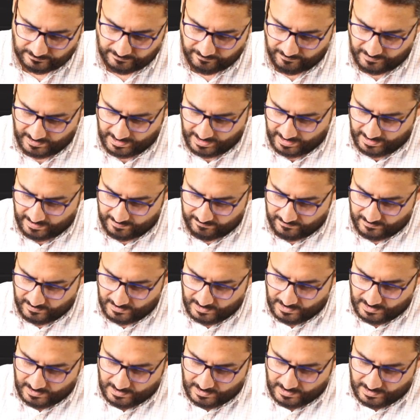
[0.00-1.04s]
we have
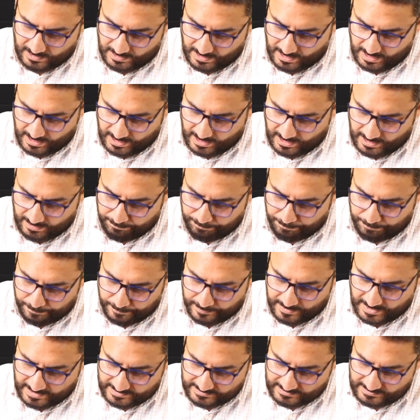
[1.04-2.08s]
A
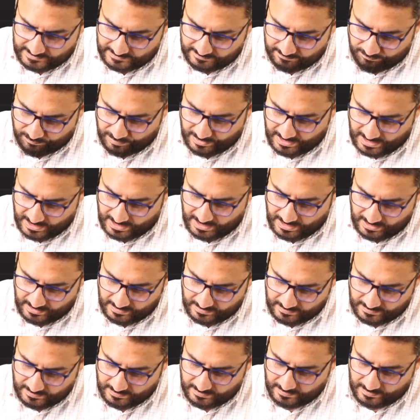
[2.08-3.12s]
plus B.
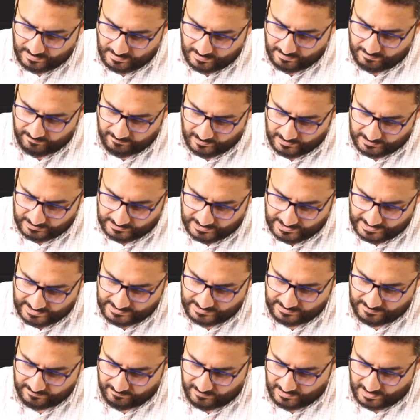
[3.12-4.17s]
For
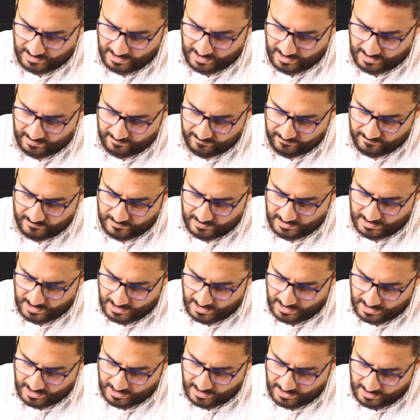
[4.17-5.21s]
this we have
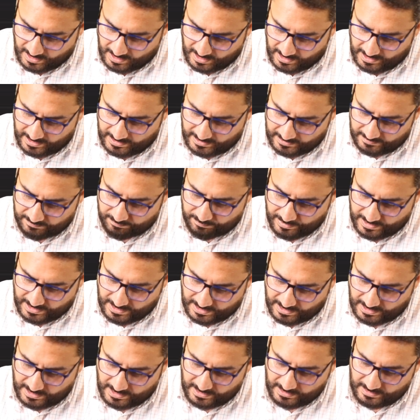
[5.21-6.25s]
A and
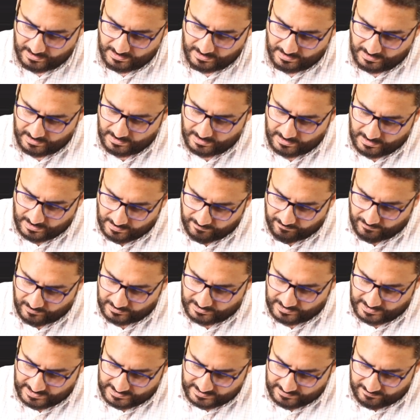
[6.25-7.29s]
B. For
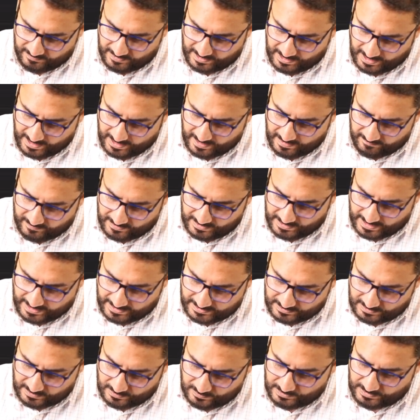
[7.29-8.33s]
this we have an
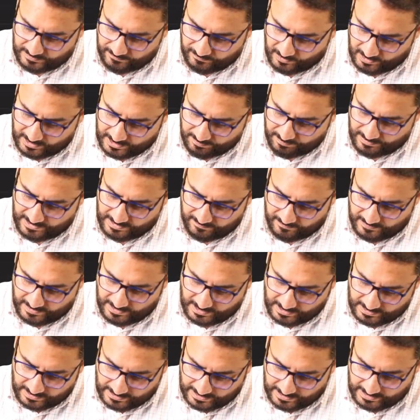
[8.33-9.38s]
exclusive OR in between
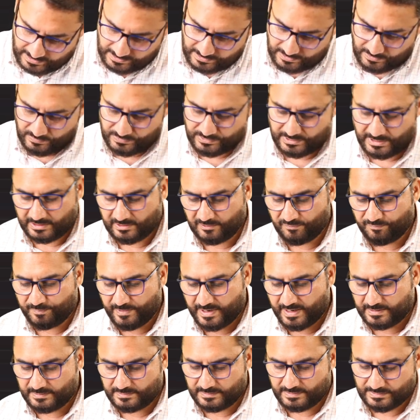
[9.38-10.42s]
and then a new set of
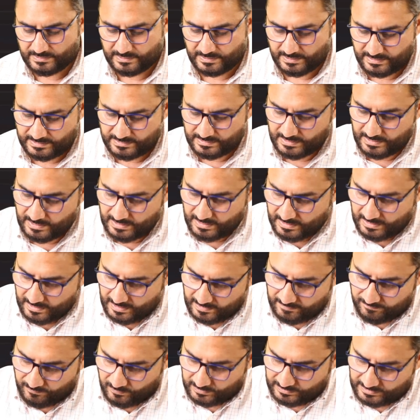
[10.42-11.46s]
parentheses.
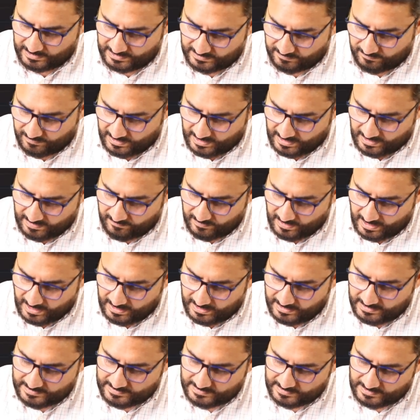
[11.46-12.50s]
And for this we have
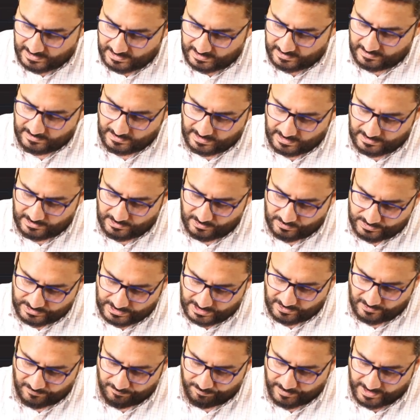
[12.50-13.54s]
AND C, a new
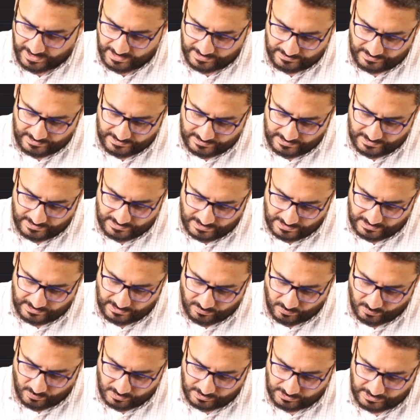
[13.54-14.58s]
set of parentheses, and the
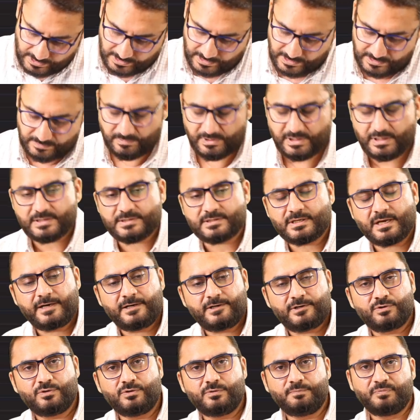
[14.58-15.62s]
whole thing is being
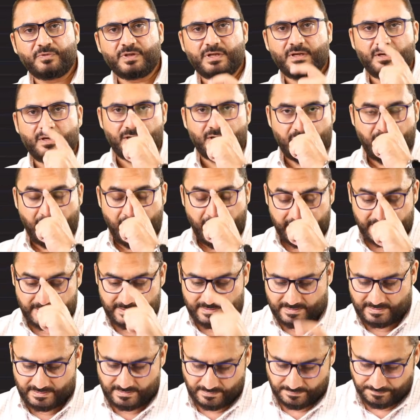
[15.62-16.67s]
assigned to
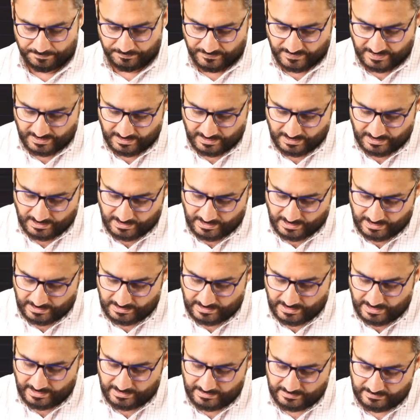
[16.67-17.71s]
X. And
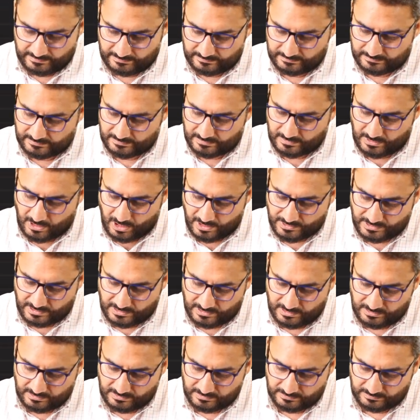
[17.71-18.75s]
then
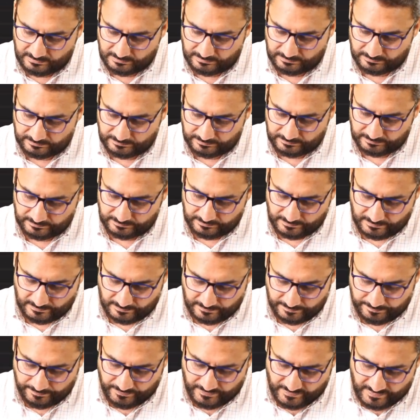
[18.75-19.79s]
logical
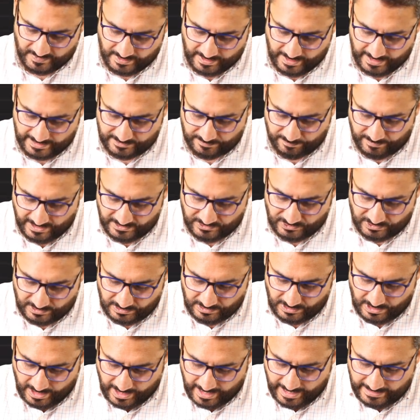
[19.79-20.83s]
expression,
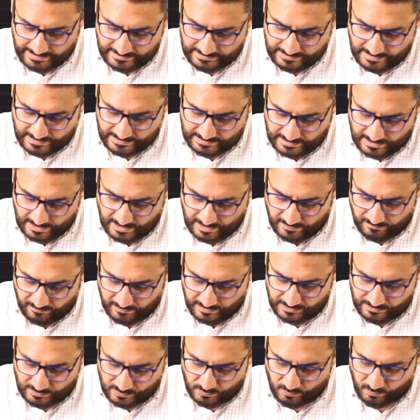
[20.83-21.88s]
X is
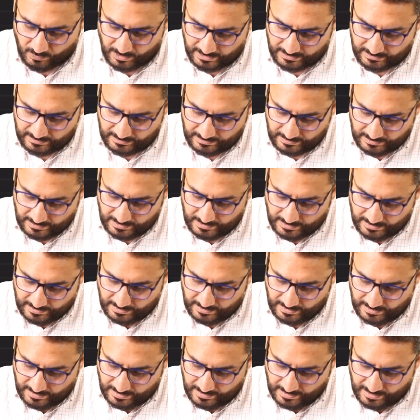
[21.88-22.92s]
equal to 1
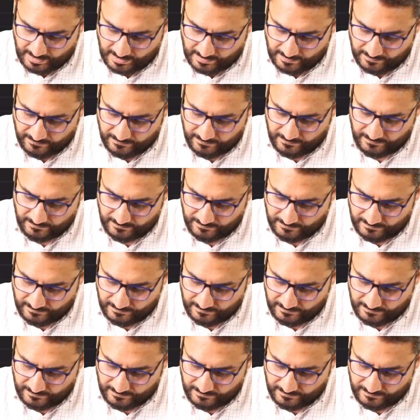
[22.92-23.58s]
if